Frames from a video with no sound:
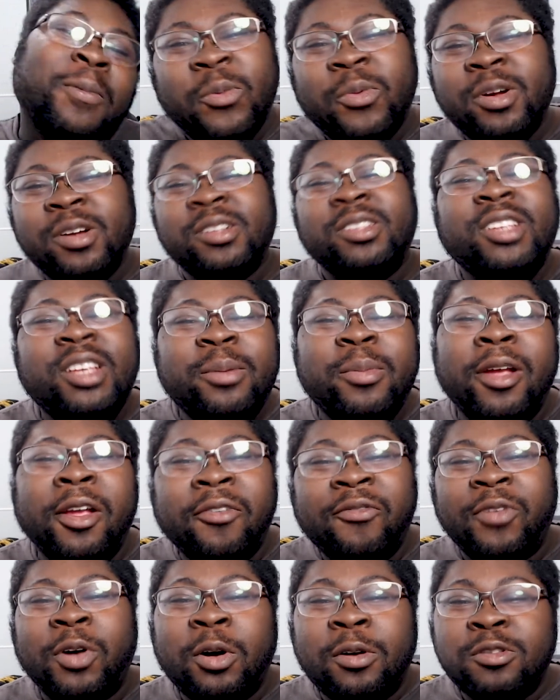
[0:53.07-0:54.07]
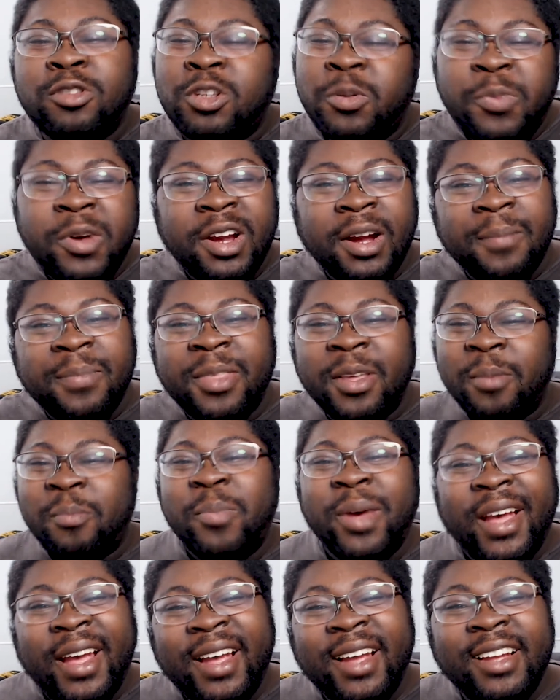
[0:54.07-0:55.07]
When your teammate falls, you pick up their
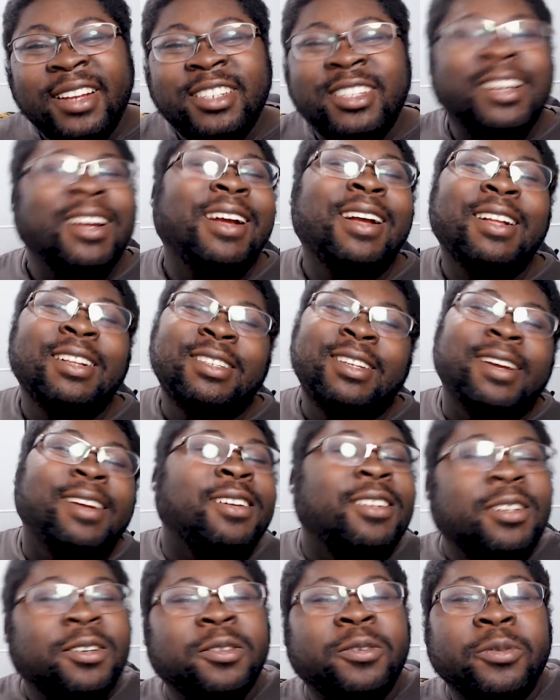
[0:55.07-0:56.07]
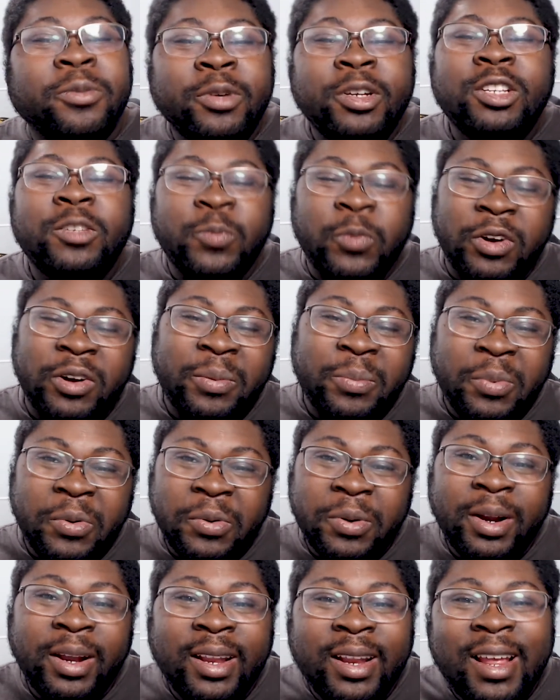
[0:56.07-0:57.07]
badge, take it to the respawn
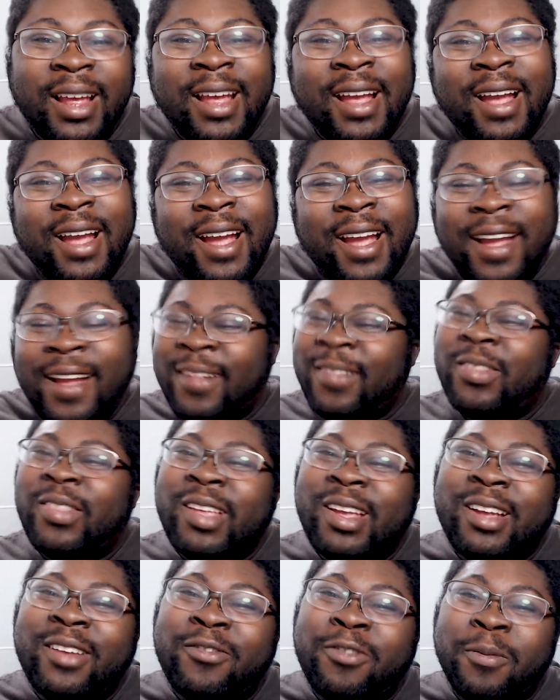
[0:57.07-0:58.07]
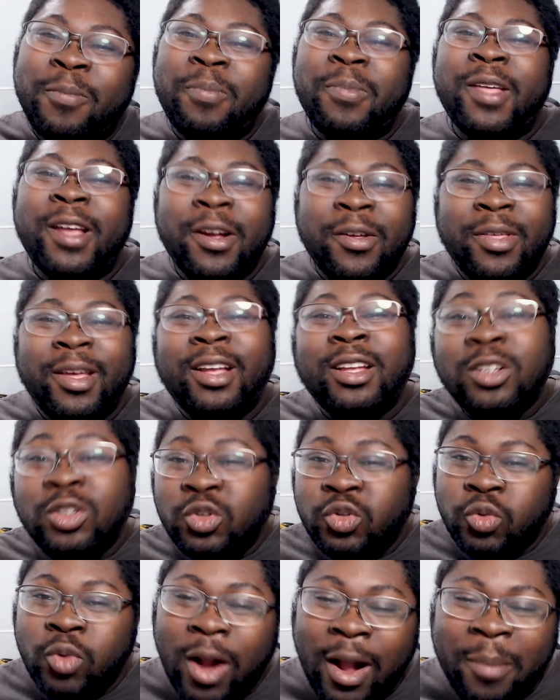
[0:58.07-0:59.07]
point, and then from there they can
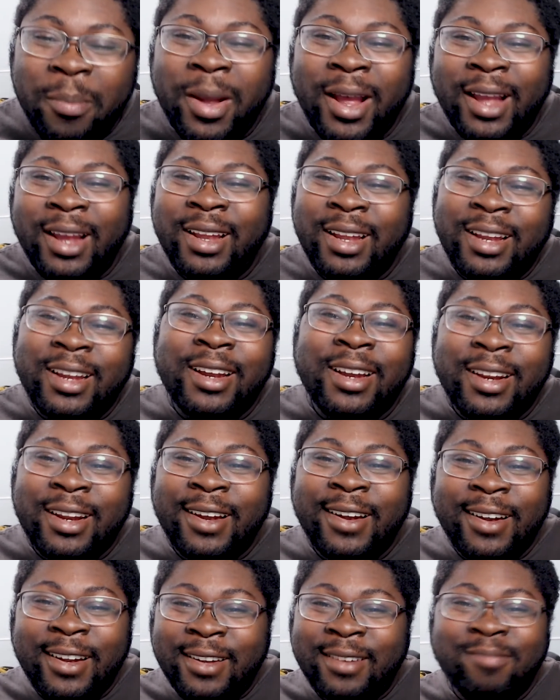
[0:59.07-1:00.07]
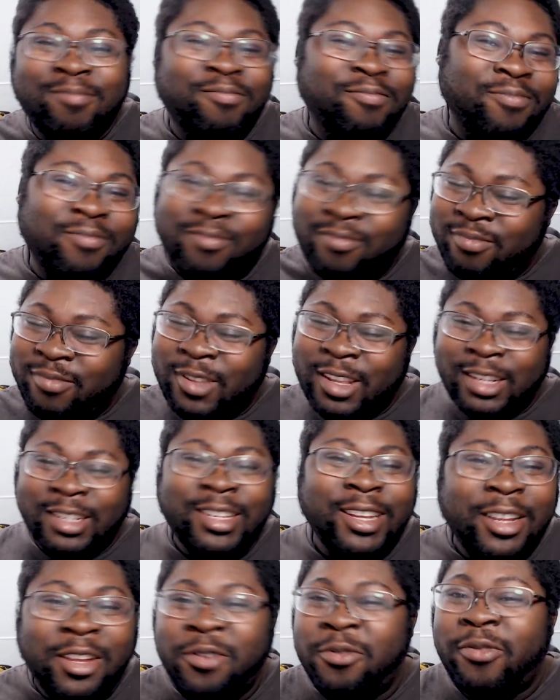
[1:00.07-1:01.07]
drop back in and
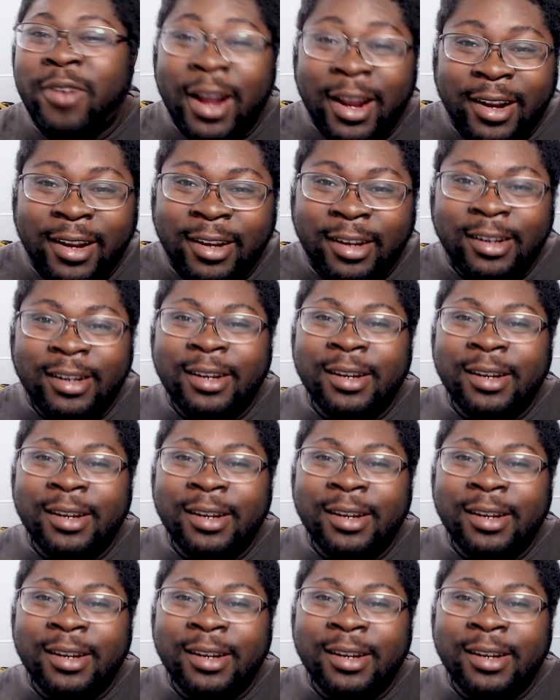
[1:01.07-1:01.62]
continue fighting.